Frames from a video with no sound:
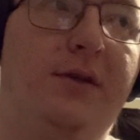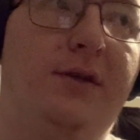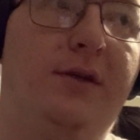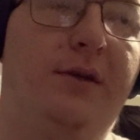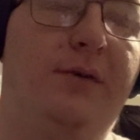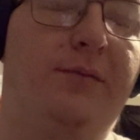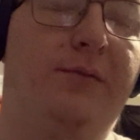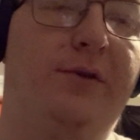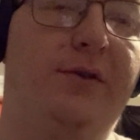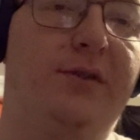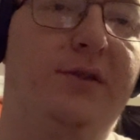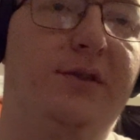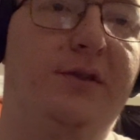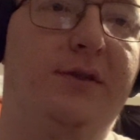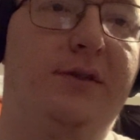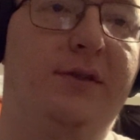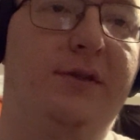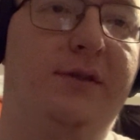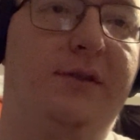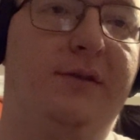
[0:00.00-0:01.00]
and
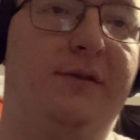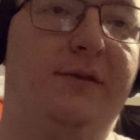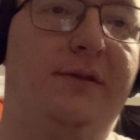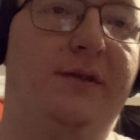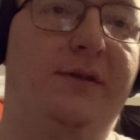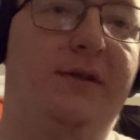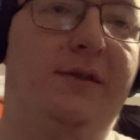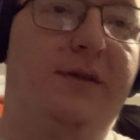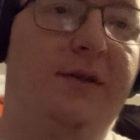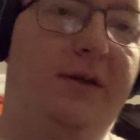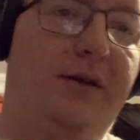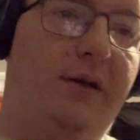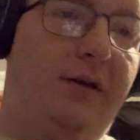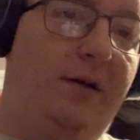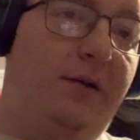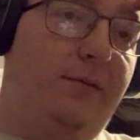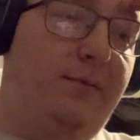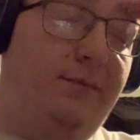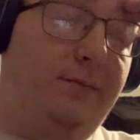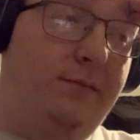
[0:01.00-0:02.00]
Washington D.C.
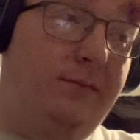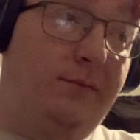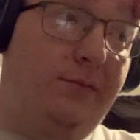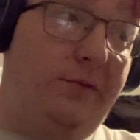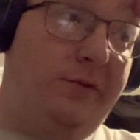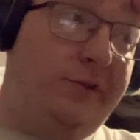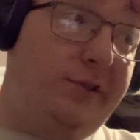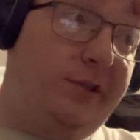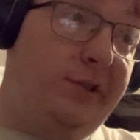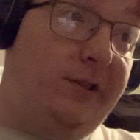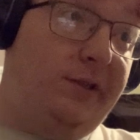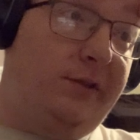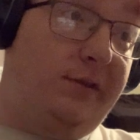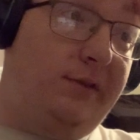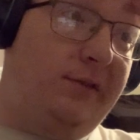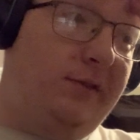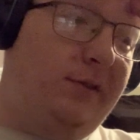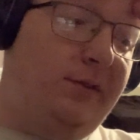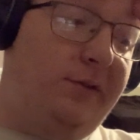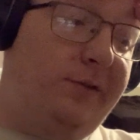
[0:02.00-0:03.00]
Washington
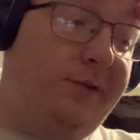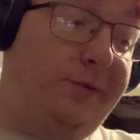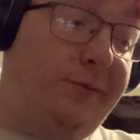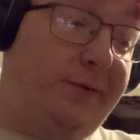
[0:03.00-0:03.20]
D.C. don't